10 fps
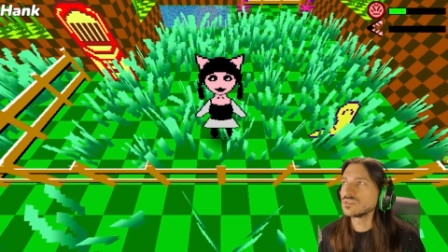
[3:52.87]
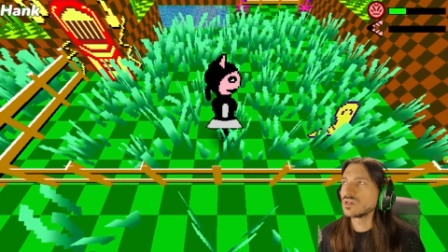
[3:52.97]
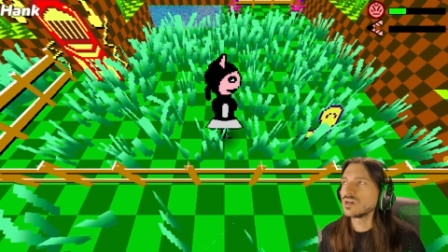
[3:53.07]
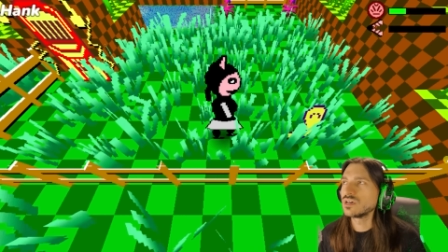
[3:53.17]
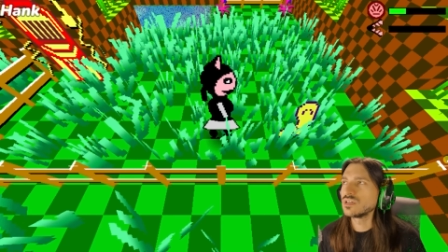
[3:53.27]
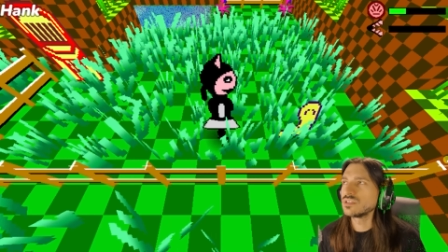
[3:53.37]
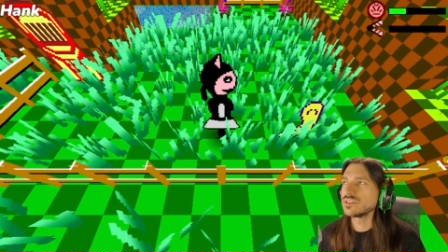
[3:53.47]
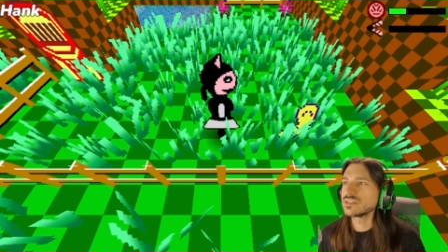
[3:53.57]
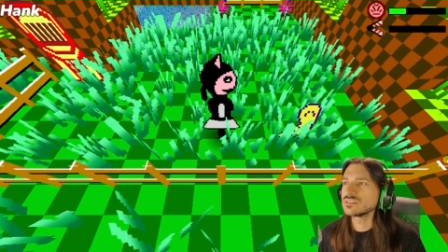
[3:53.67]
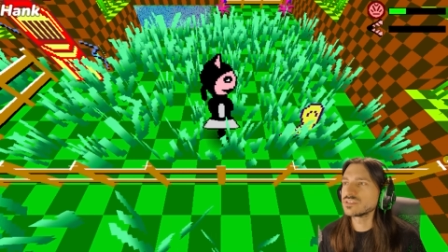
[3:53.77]
Uh,
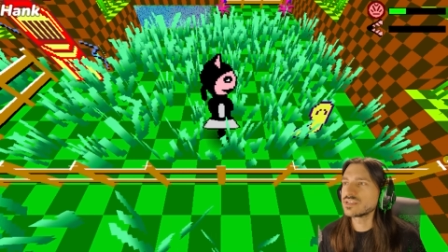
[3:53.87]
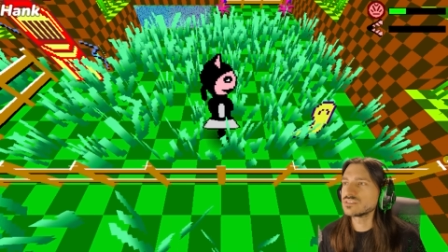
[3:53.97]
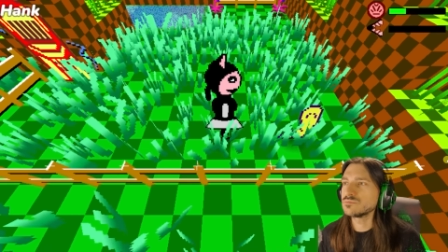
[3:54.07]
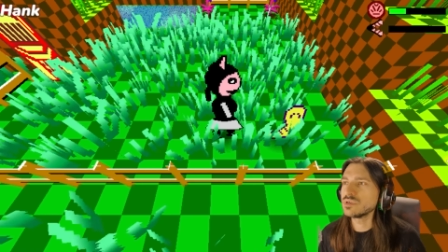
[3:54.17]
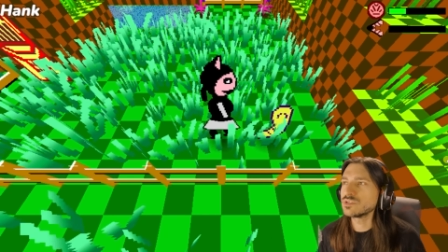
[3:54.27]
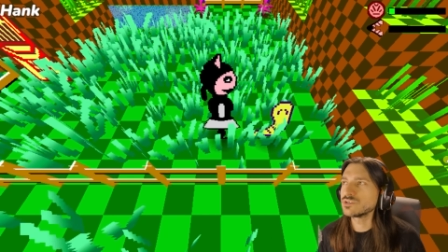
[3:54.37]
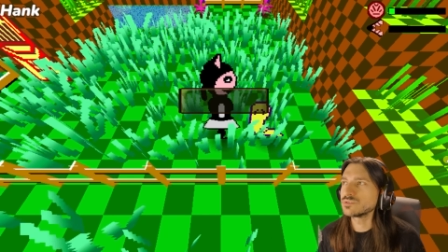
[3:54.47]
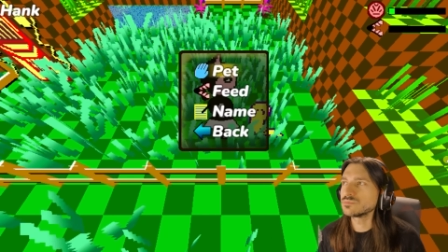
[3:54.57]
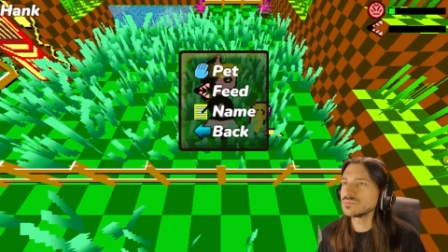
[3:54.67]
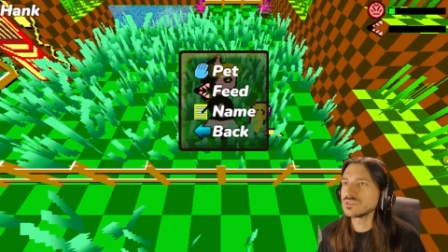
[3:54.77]
that, that
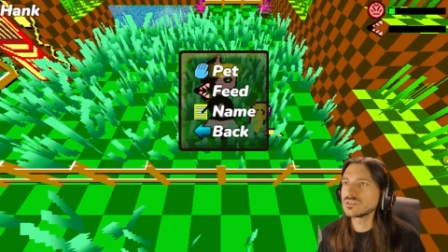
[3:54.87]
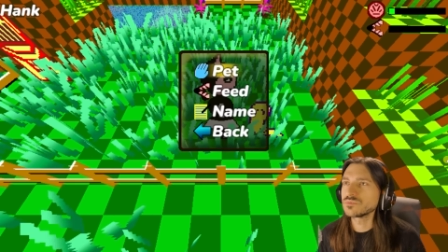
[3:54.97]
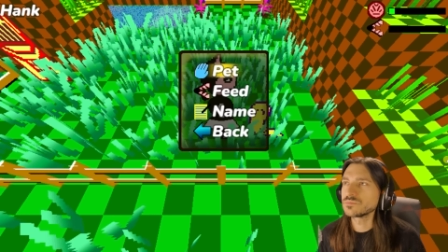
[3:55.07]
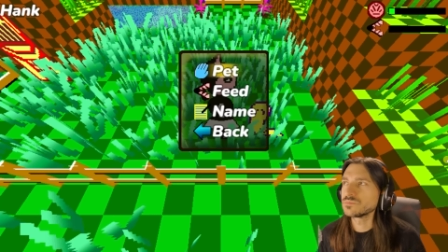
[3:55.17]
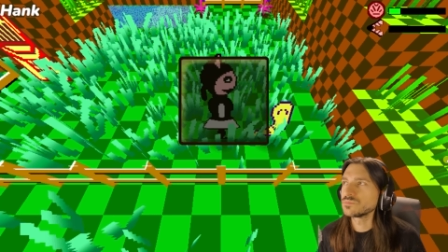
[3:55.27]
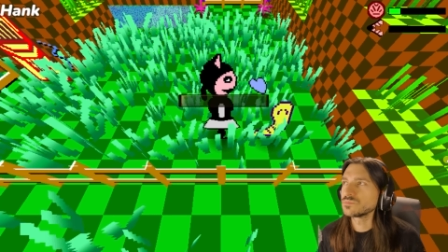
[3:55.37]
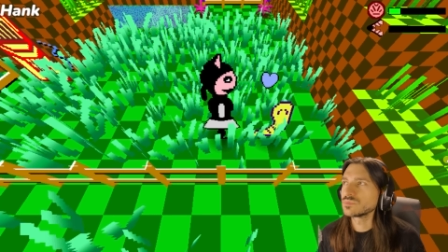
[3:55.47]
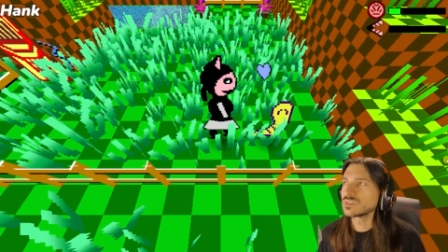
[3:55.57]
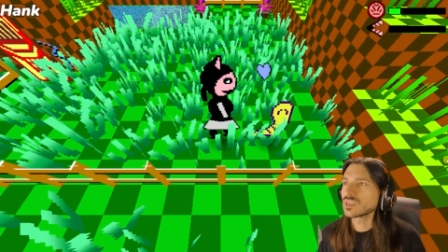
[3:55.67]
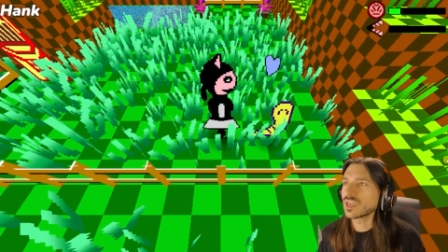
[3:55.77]
meter
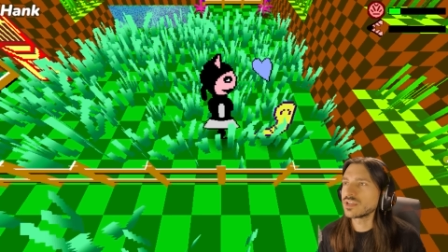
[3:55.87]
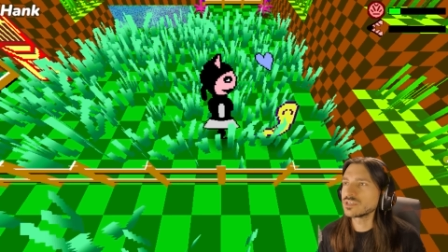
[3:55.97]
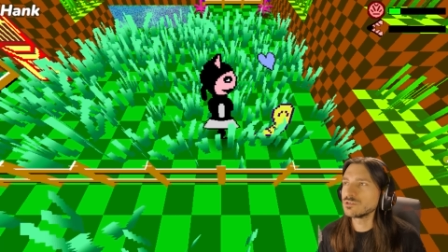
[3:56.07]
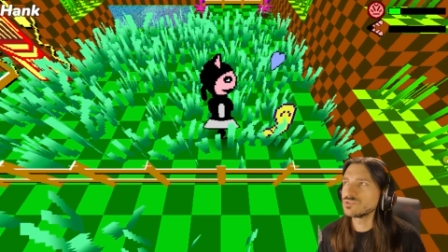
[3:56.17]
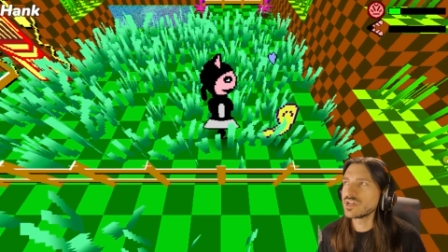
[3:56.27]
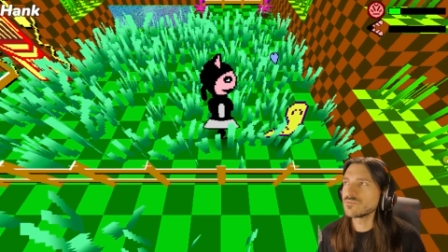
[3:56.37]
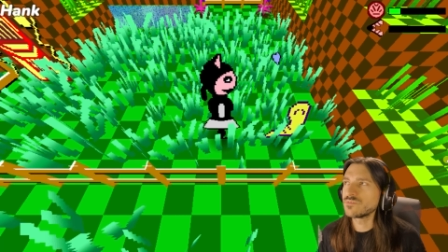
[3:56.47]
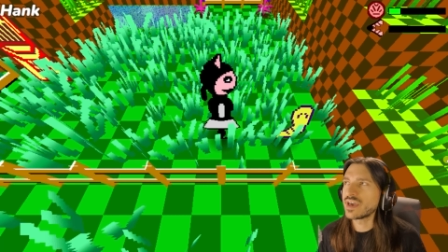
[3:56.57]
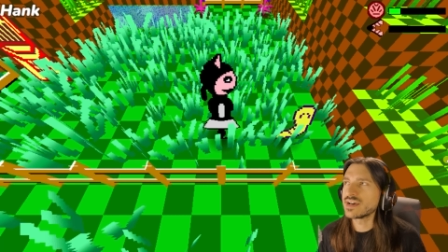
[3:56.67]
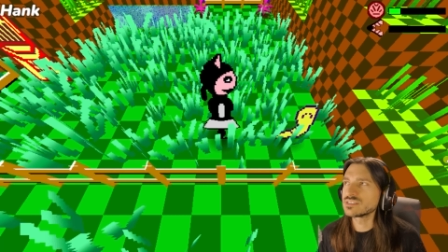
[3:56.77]
Kinda goes down
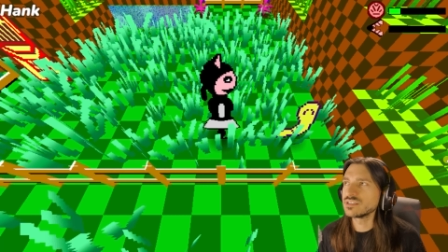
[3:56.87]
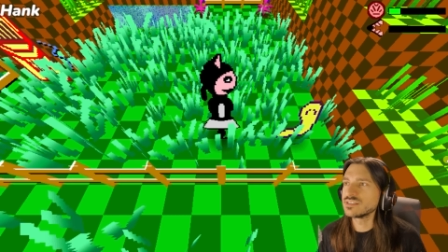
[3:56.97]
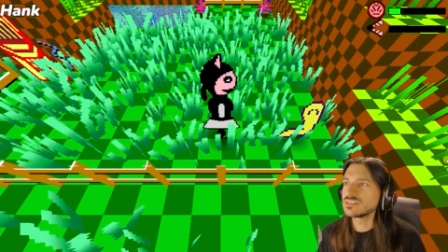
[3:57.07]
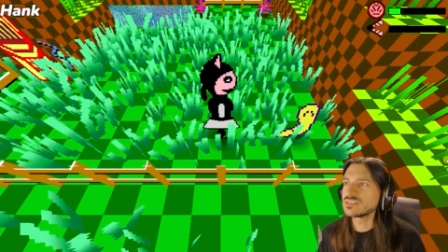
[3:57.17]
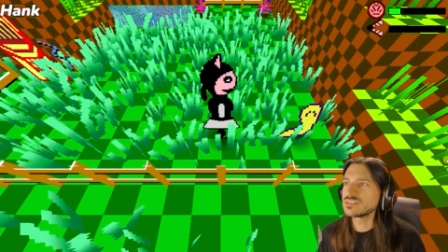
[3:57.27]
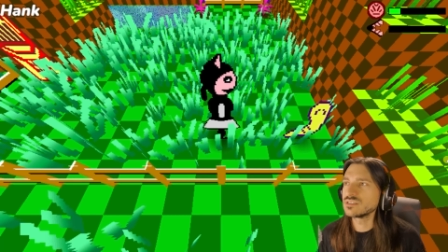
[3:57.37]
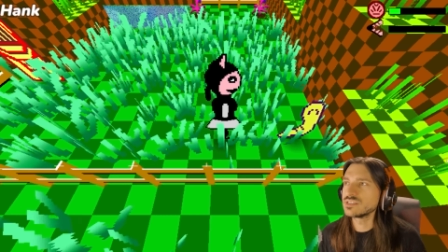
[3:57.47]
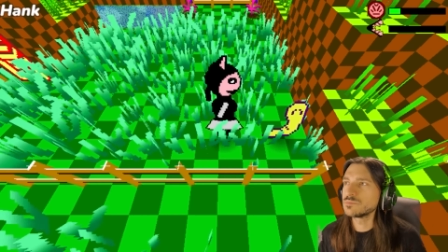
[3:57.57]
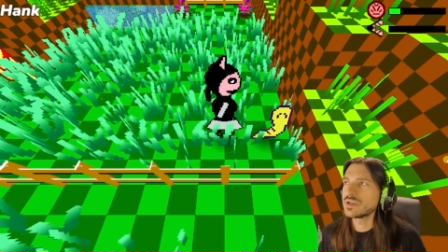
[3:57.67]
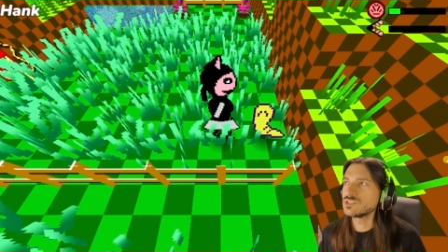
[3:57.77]
fast. Let's
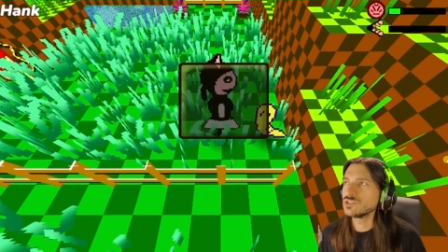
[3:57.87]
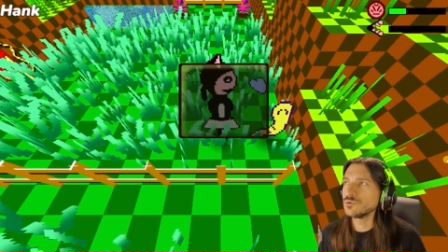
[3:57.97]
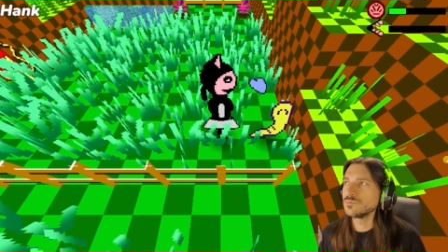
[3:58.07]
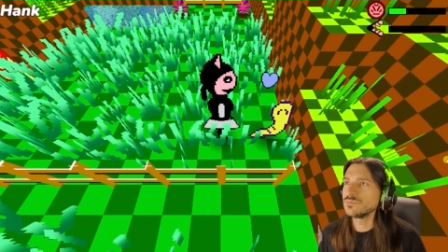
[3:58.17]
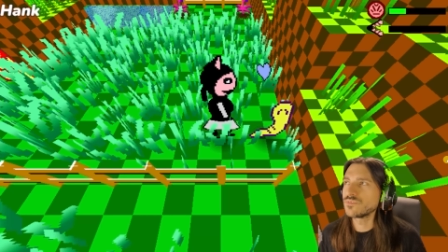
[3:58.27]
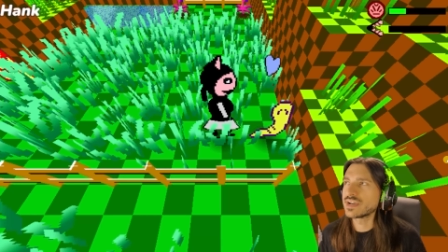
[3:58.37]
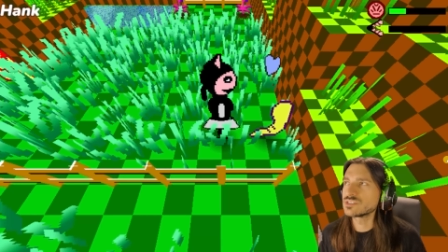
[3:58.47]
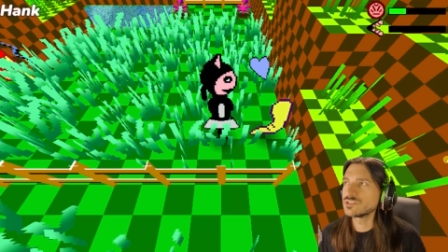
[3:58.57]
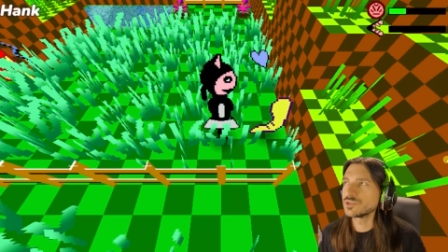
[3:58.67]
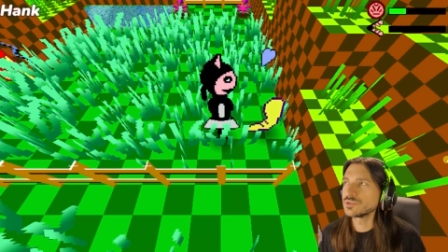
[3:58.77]
let's pet you
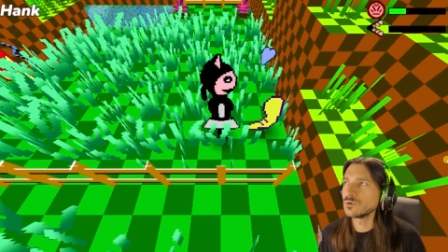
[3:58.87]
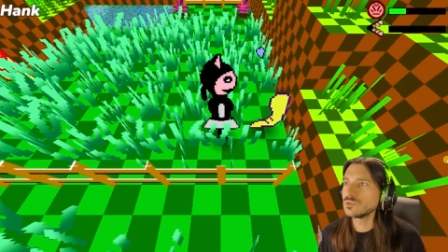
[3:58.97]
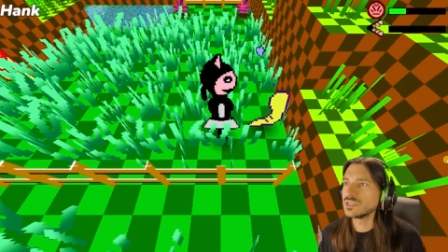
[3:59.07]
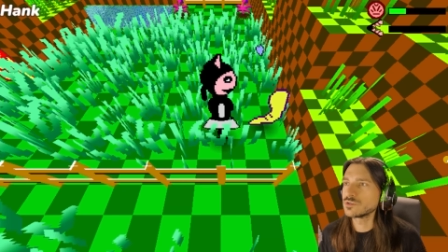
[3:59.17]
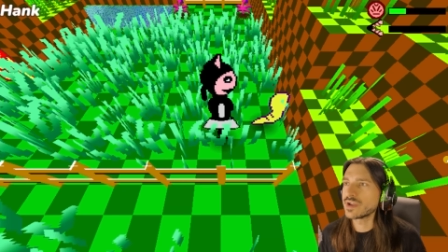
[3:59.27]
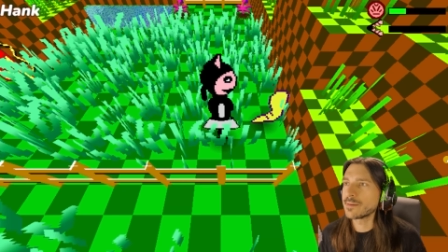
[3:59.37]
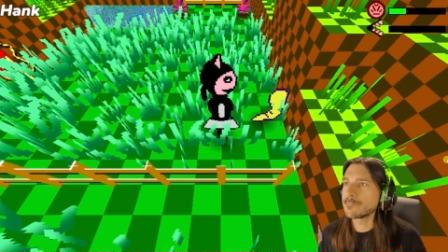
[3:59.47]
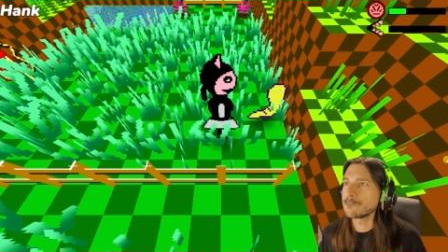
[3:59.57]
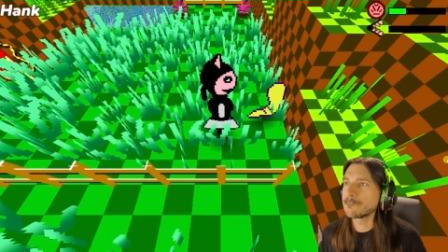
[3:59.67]
faster. Holy crap.